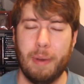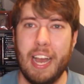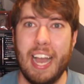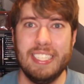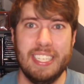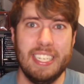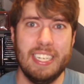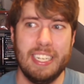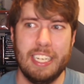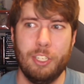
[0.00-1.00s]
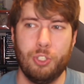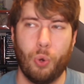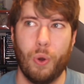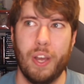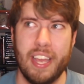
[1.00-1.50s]
but I did
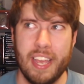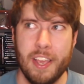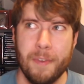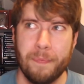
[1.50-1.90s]
enjoy